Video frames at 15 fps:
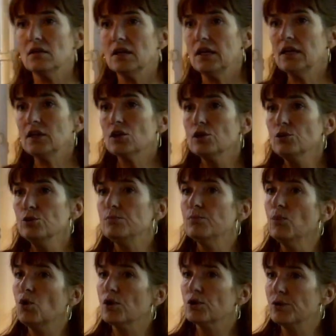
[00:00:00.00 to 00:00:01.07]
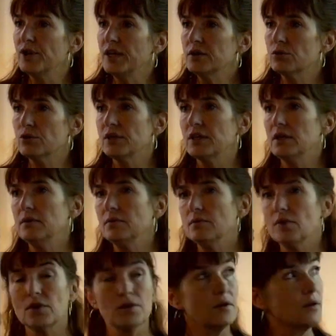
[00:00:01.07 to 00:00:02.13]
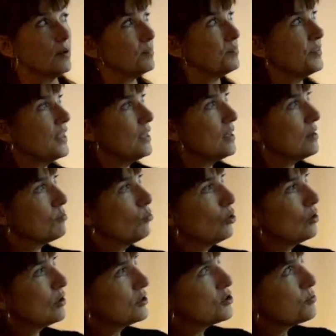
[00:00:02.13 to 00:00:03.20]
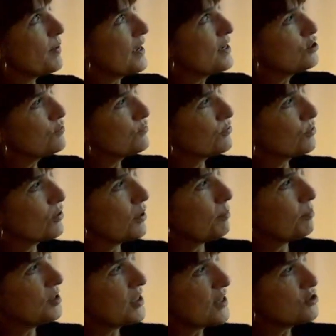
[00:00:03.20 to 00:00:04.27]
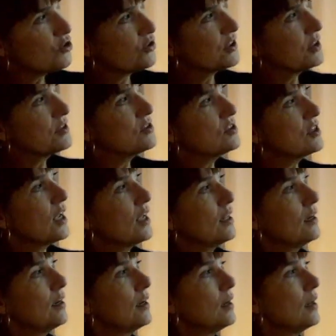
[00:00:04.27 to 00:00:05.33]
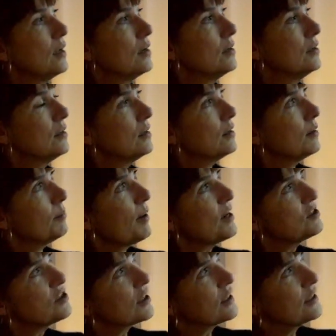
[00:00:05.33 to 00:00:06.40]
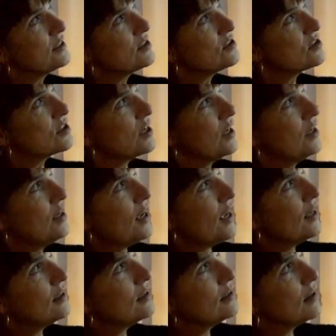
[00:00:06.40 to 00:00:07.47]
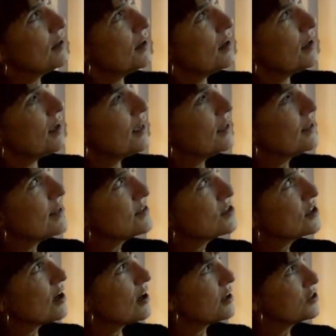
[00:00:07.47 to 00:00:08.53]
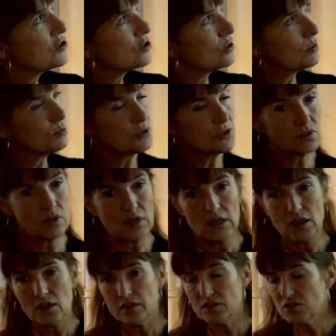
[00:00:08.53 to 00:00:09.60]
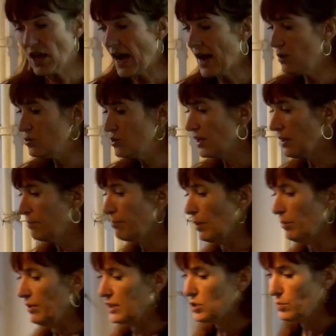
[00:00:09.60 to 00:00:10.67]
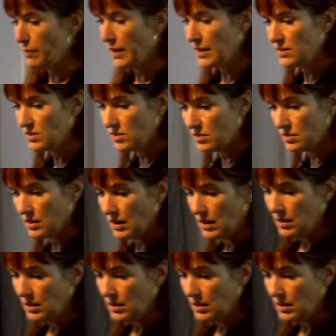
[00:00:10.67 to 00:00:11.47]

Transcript: include more greenery, more space for pedestrians and bicyclists, and less cars. So there was this housing and public space